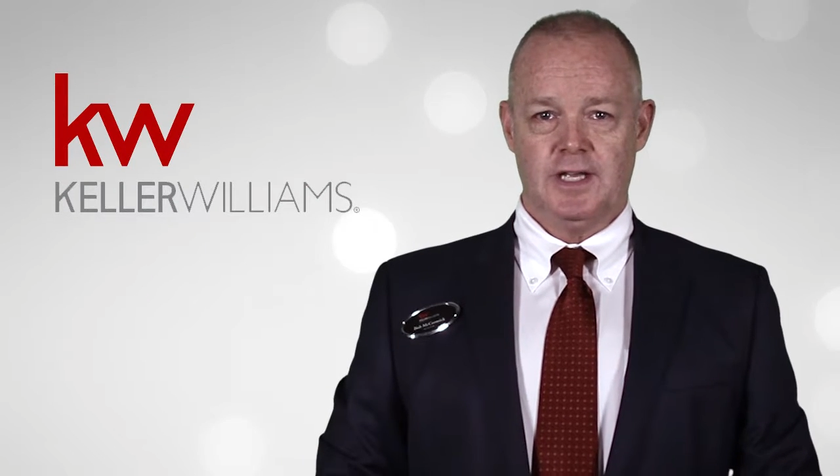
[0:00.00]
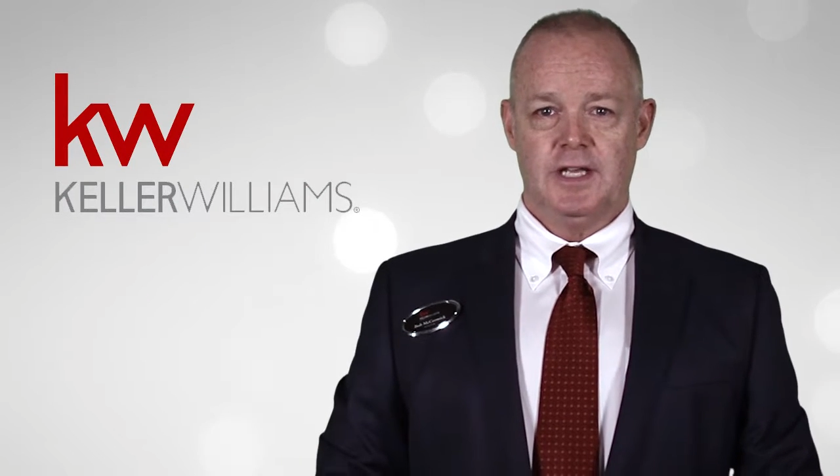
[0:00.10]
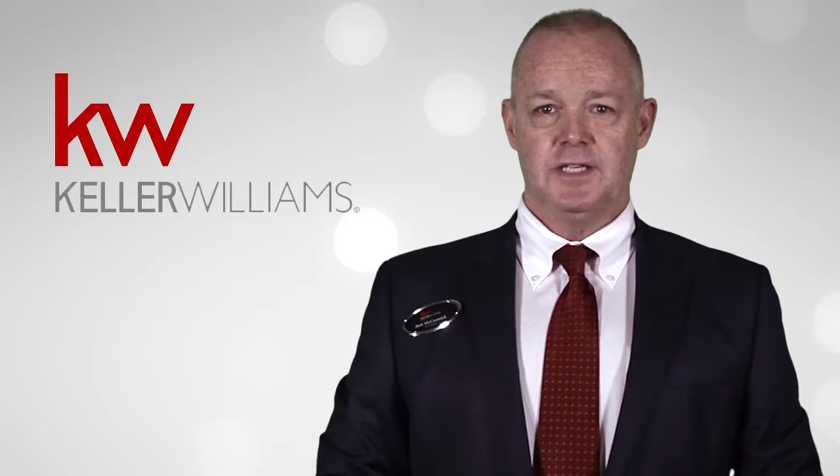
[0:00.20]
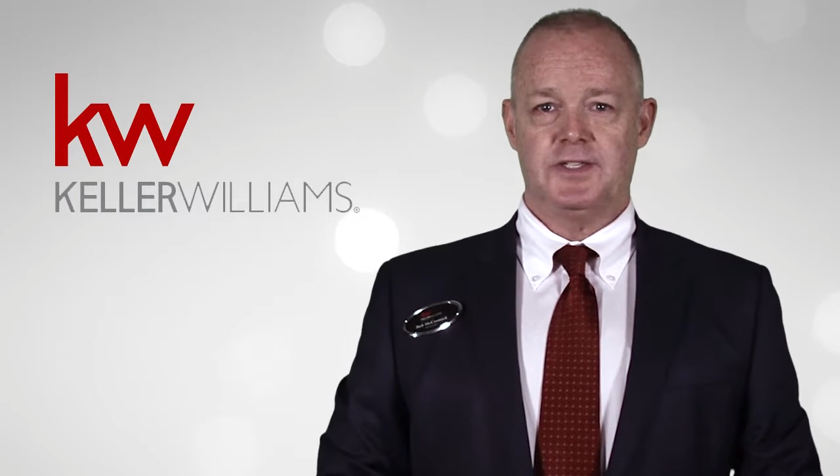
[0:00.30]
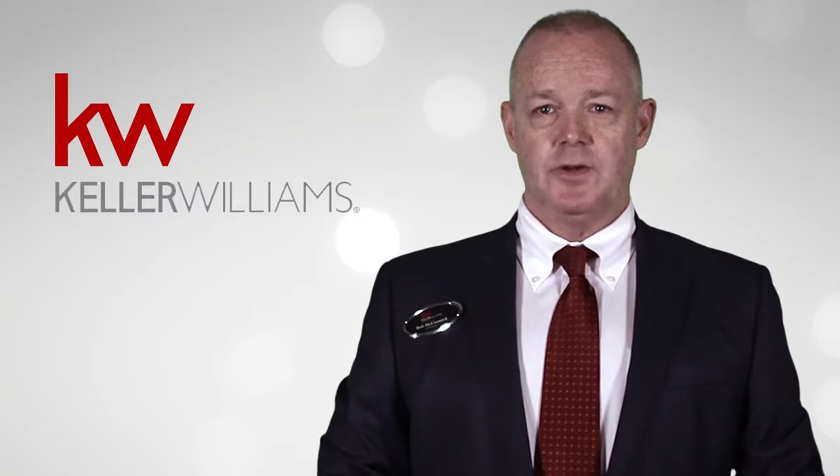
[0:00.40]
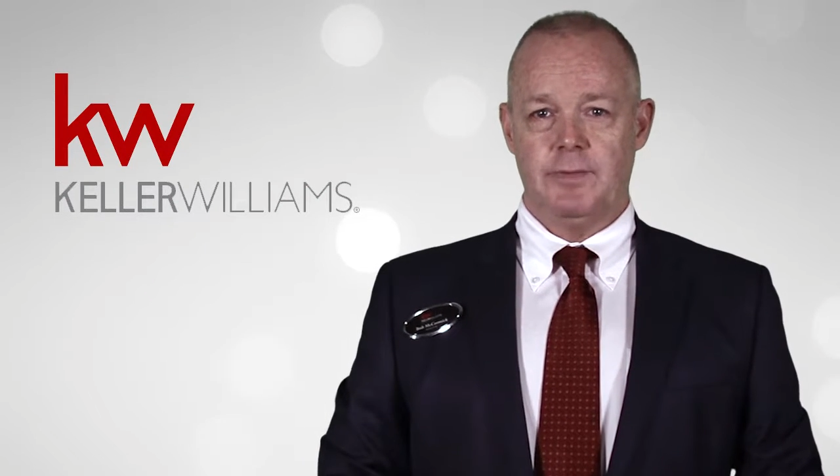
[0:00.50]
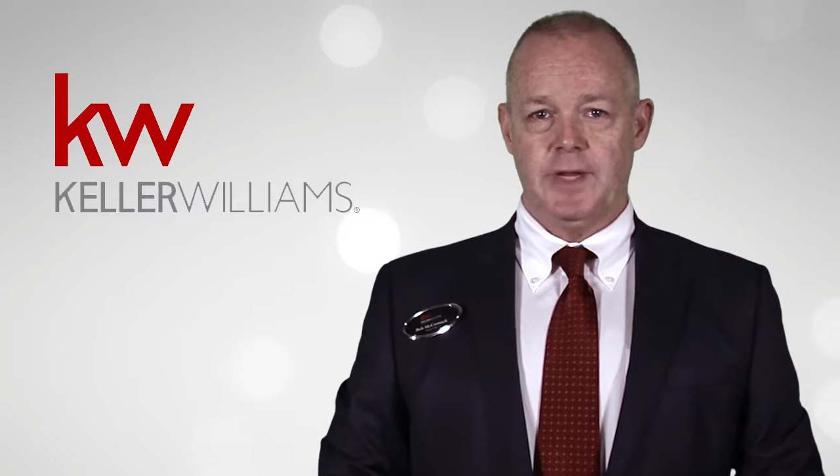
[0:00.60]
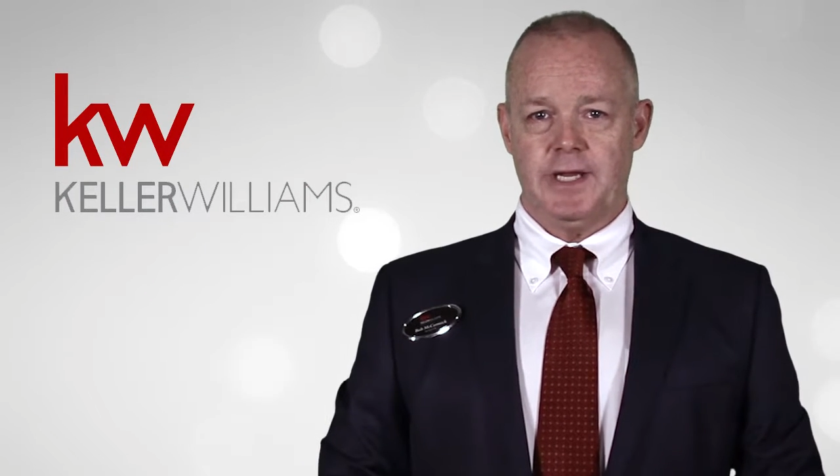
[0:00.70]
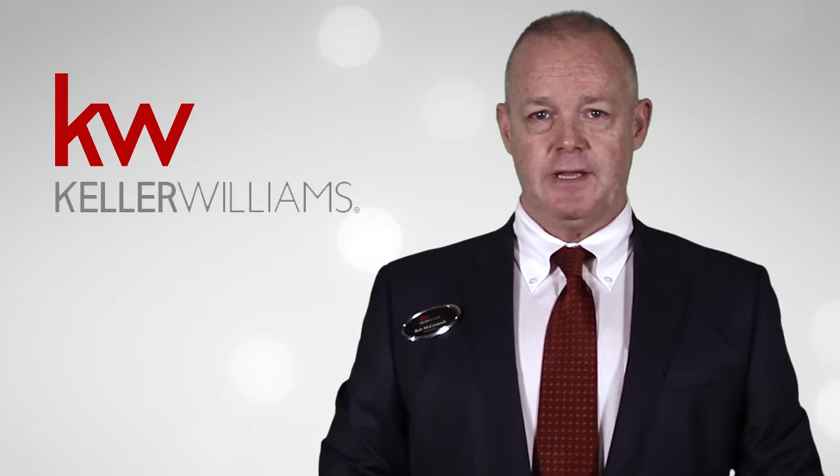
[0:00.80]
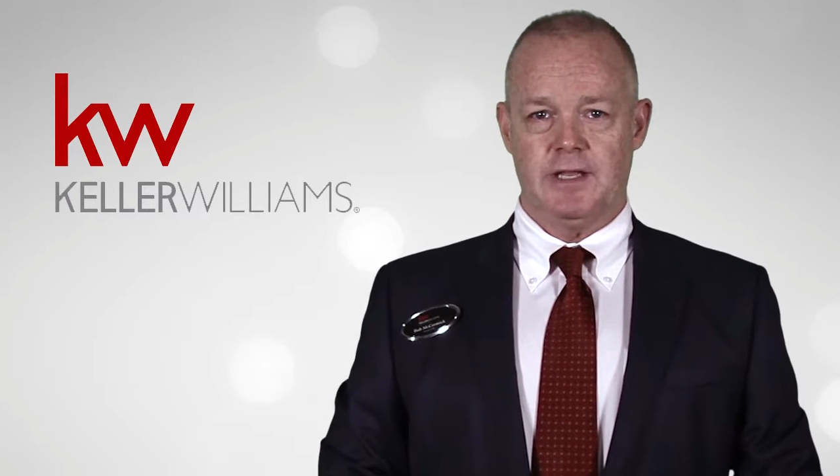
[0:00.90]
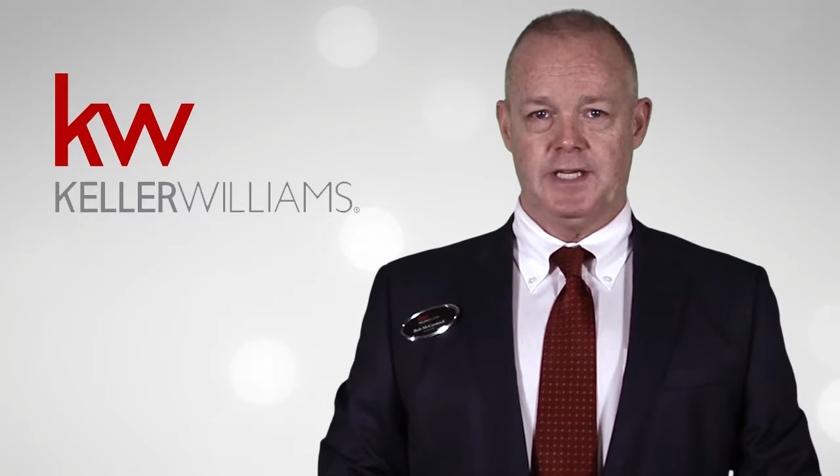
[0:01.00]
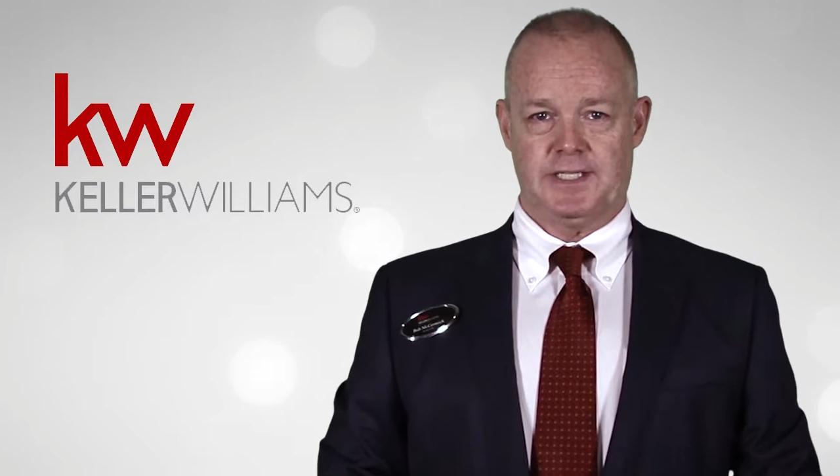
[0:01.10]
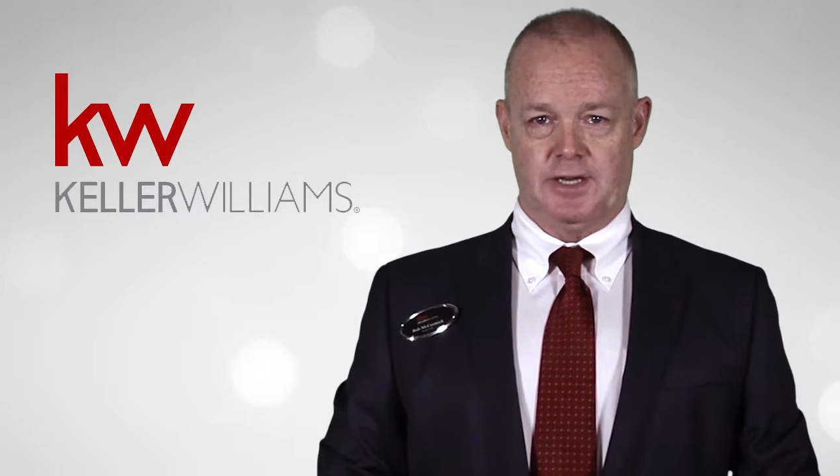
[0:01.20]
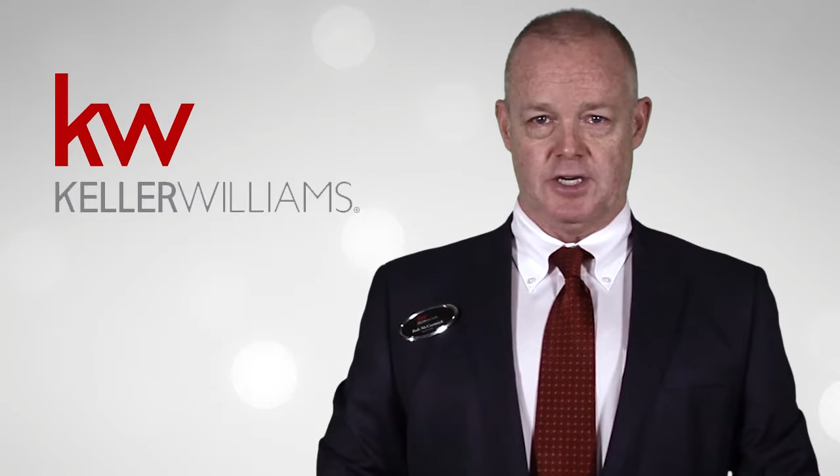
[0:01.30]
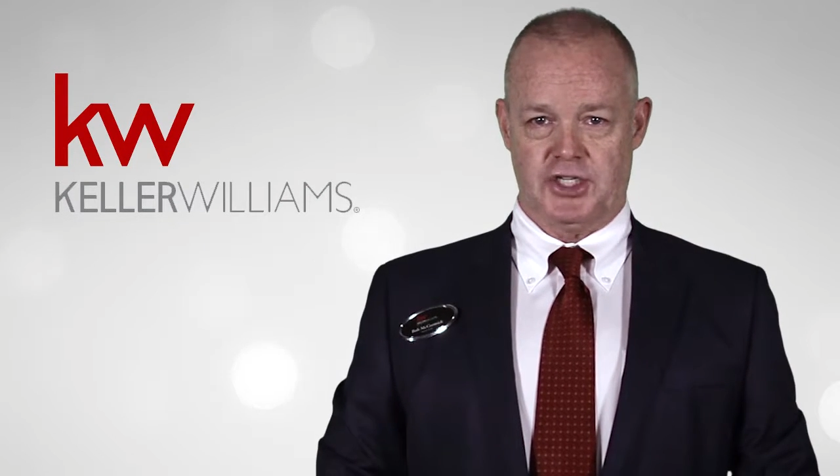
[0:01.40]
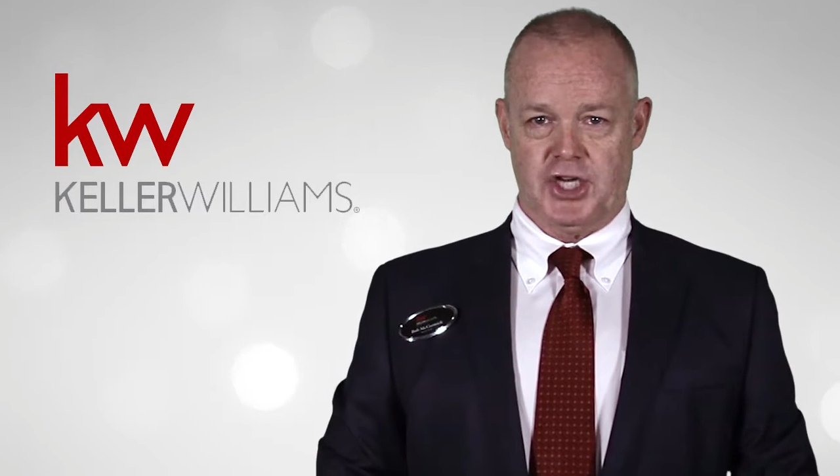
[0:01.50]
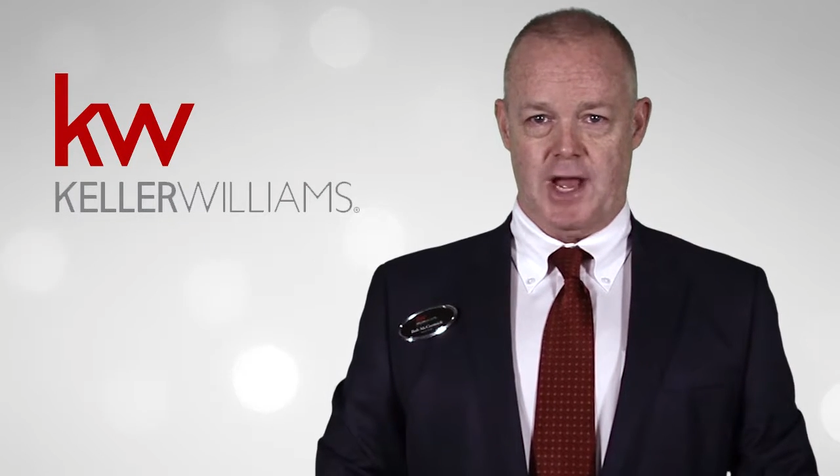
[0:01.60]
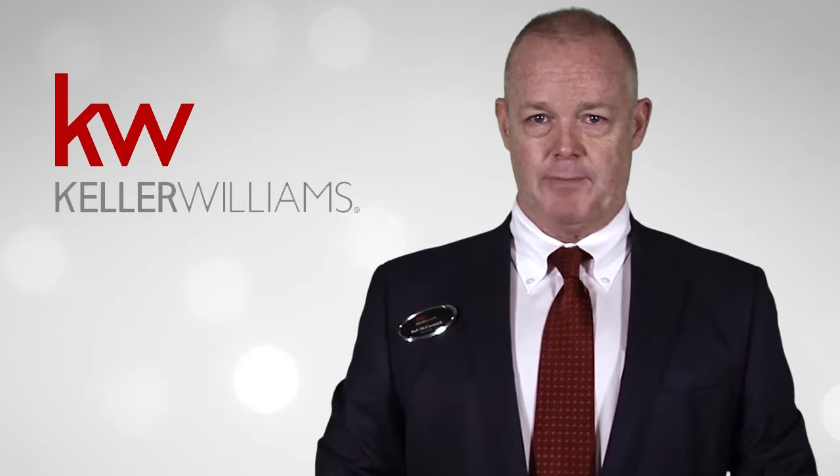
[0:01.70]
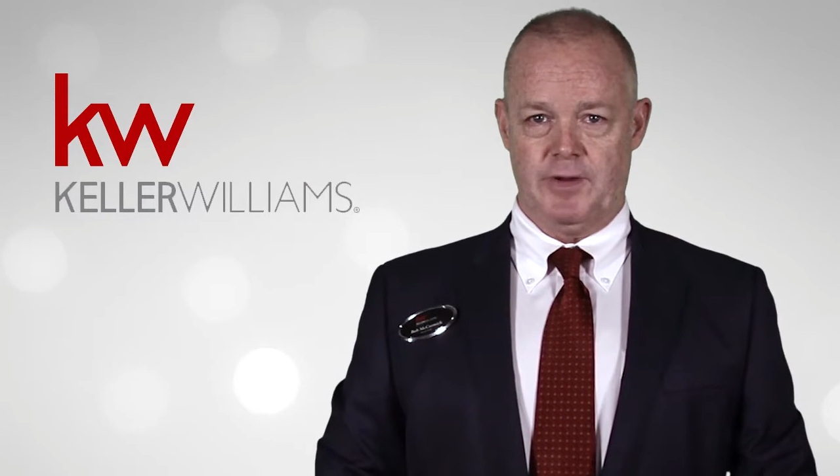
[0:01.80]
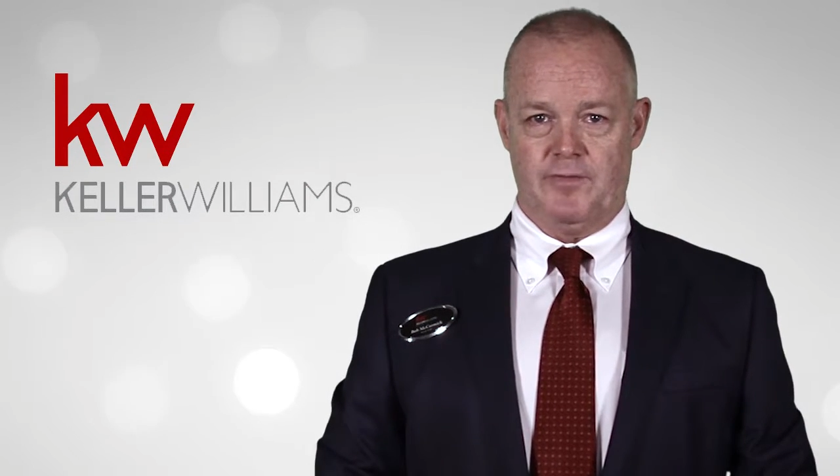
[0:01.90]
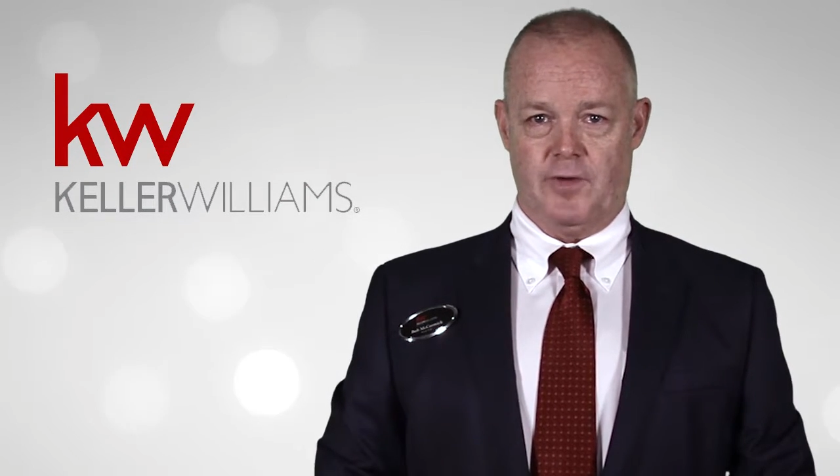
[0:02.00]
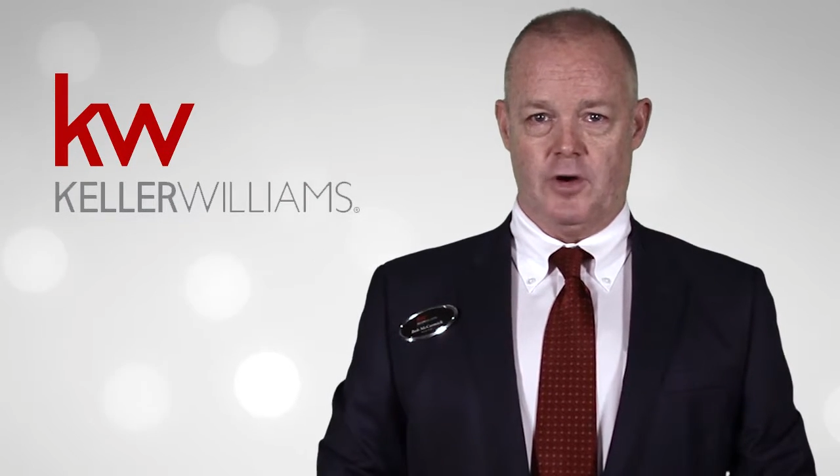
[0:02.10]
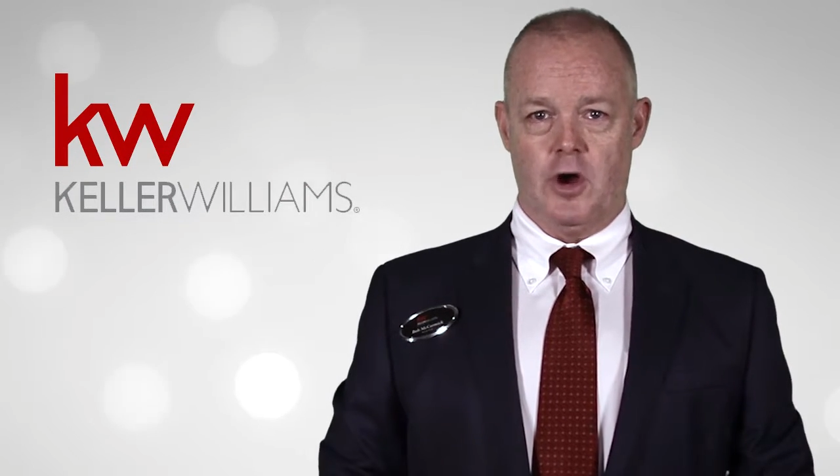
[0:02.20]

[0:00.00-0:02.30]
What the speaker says: is to immediately start shopping for